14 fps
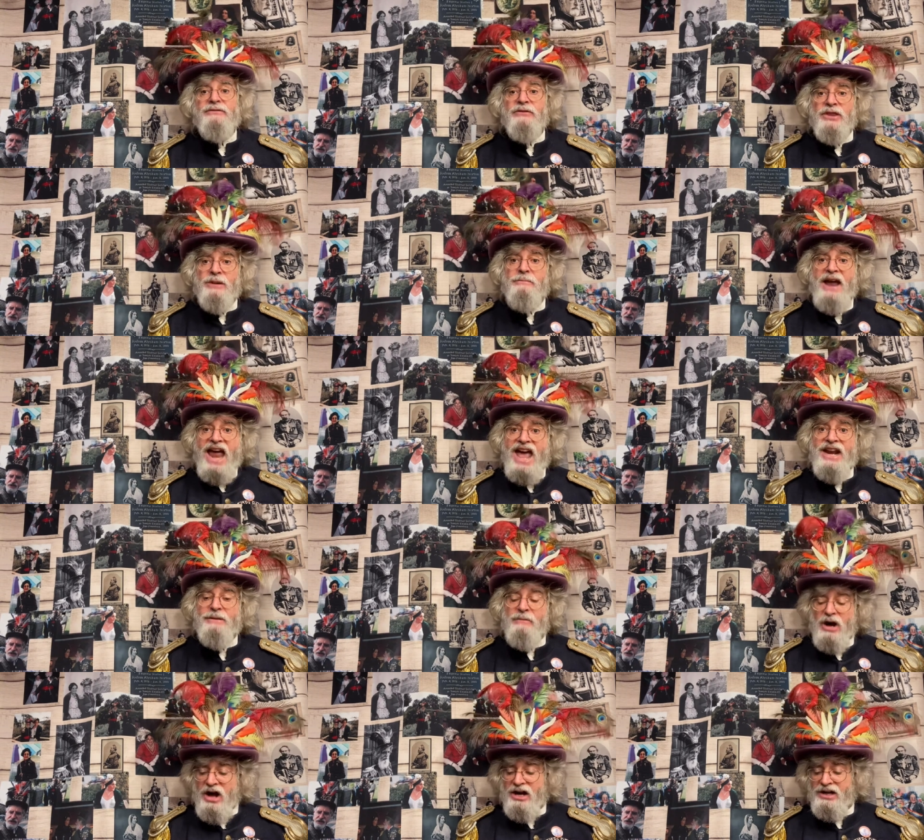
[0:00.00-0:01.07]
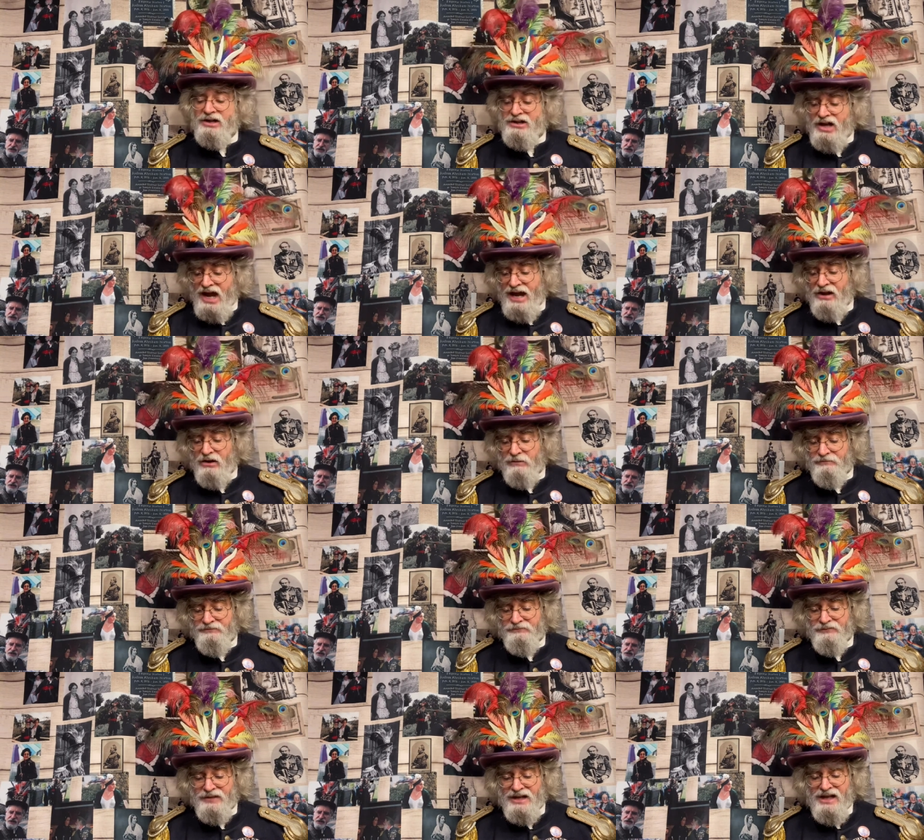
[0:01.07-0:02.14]
for the Panama Canal.
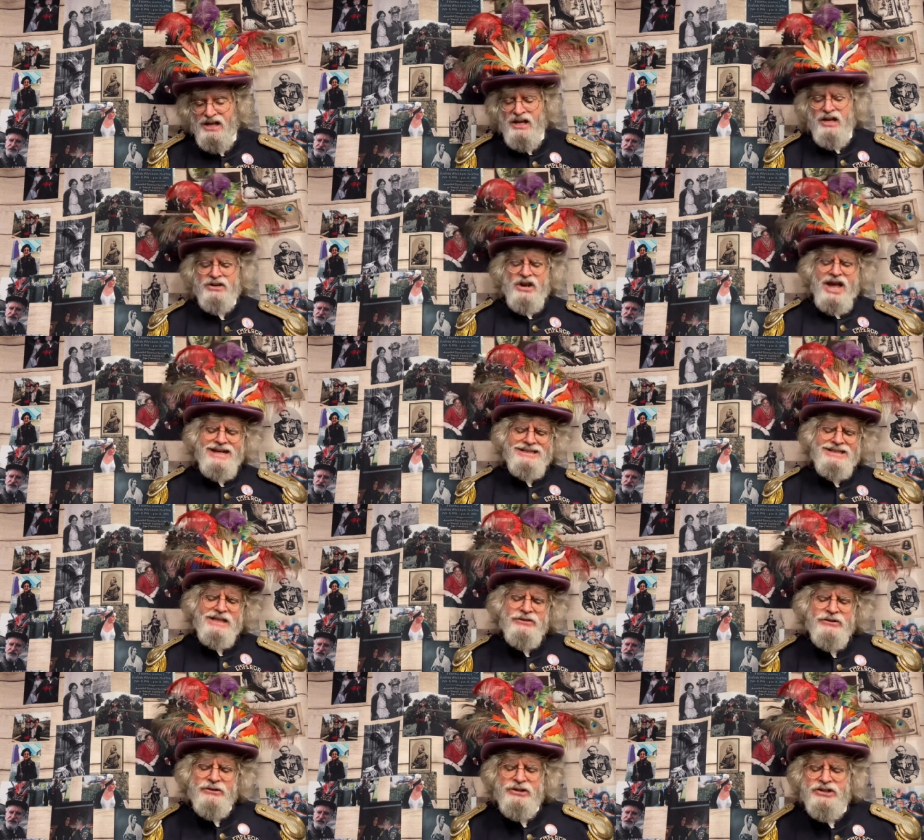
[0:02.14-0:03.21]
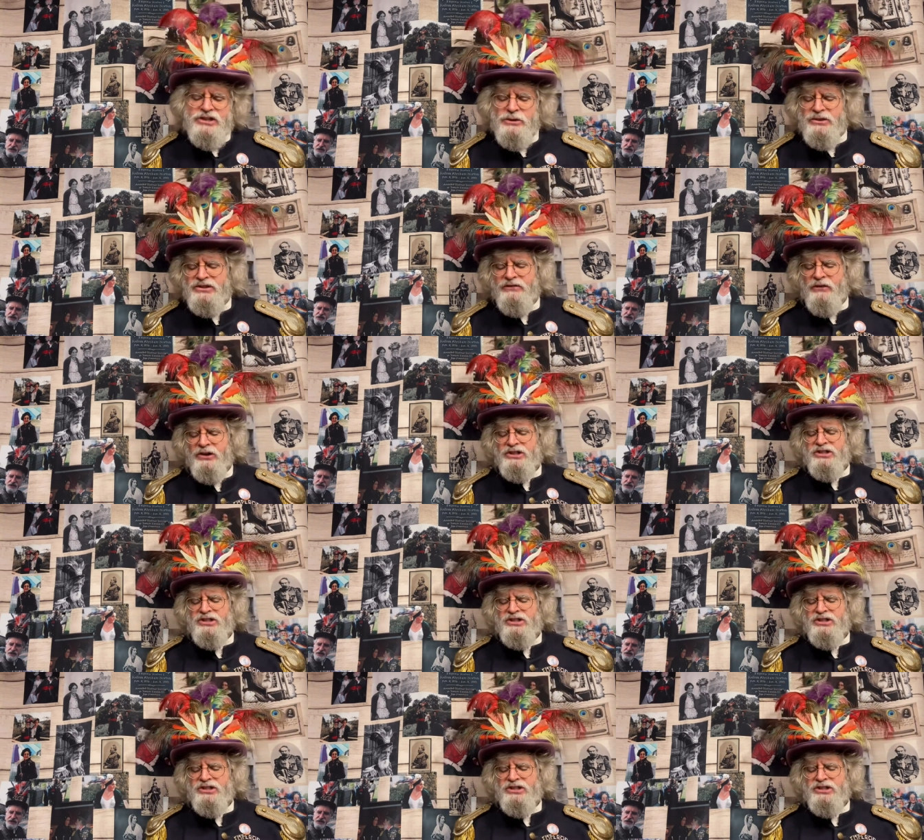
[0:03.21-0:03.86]
1932 is the first